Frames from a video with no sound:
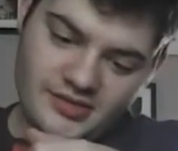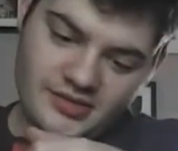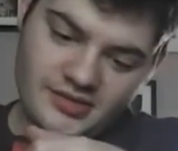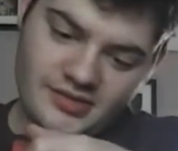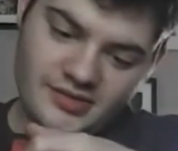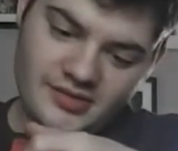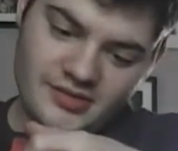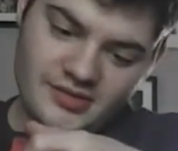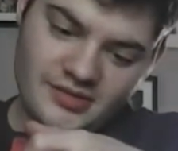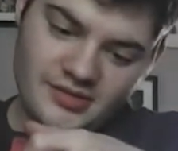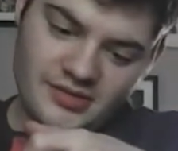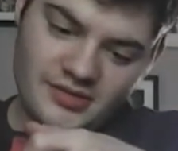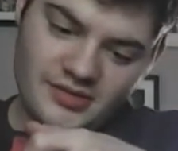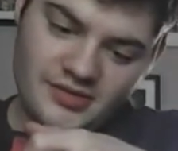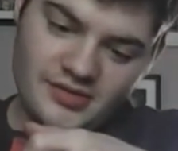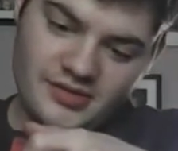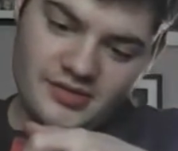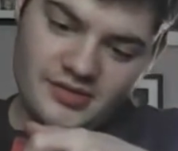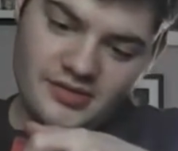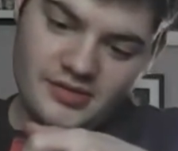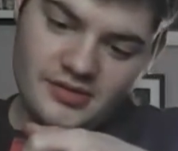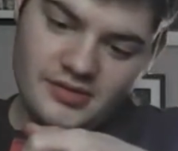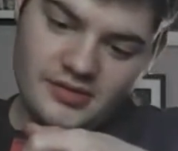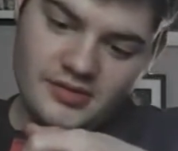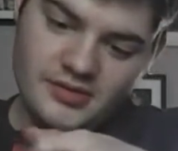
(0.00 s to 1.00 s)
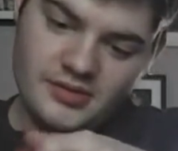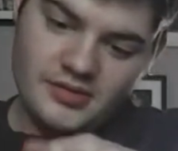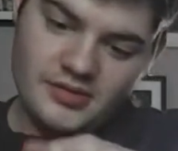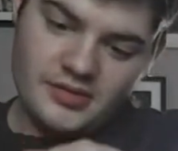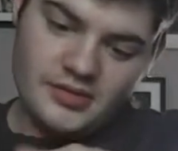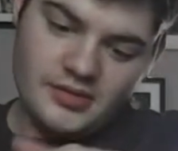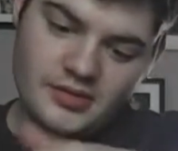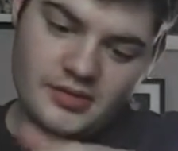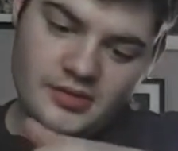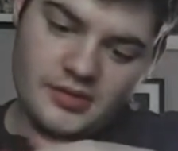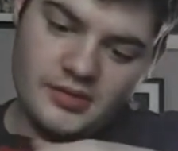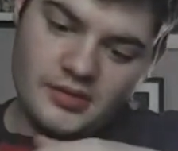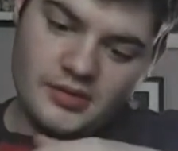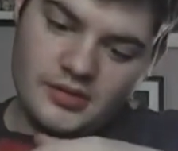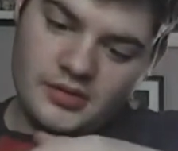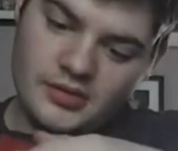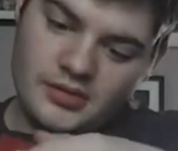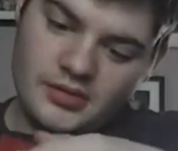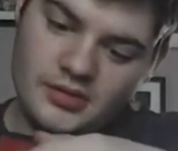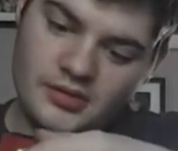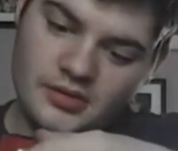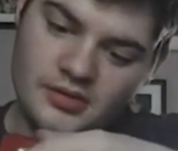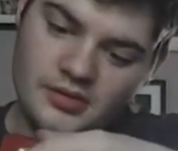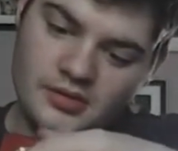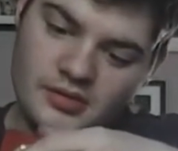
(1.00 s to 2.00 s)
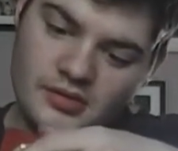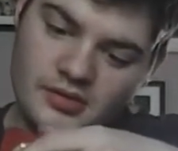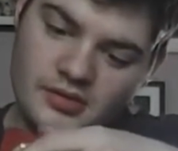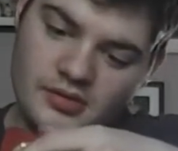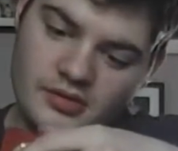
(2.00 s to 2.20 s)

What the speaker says: [no speech]